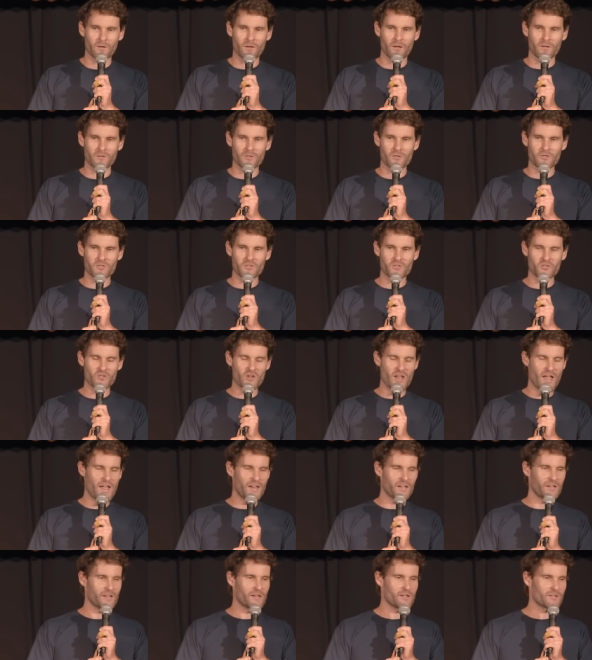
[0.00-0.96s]
and use the
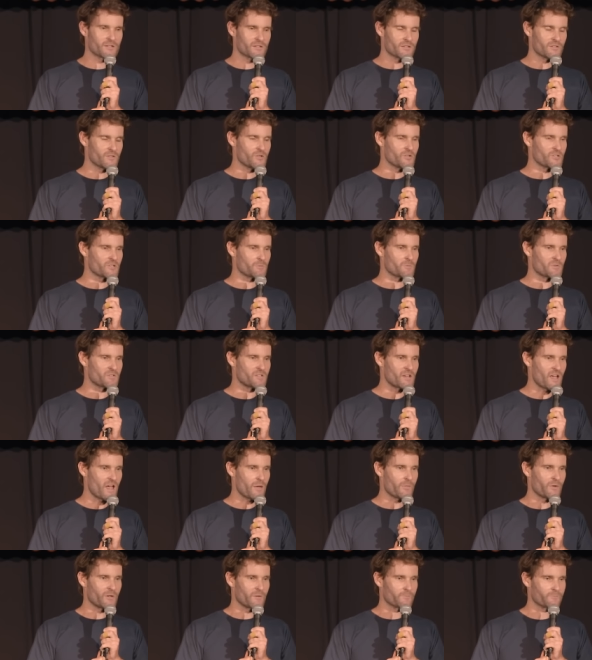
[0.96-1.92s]
shag hands to do some
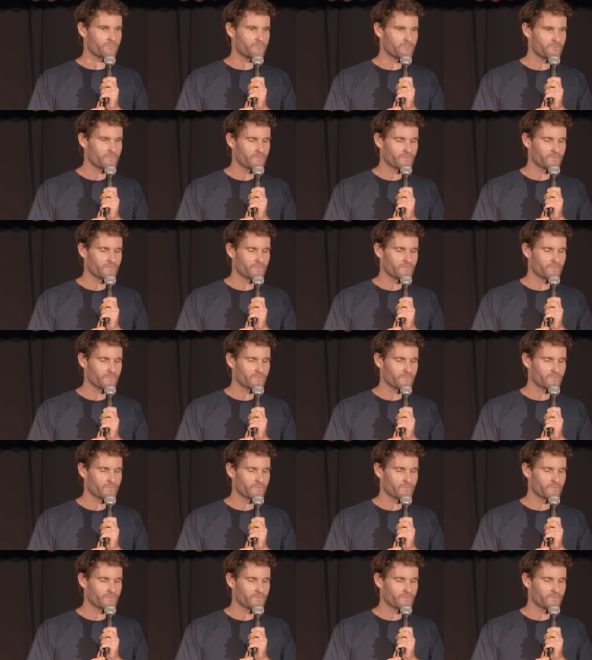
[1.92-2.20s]
stabbing.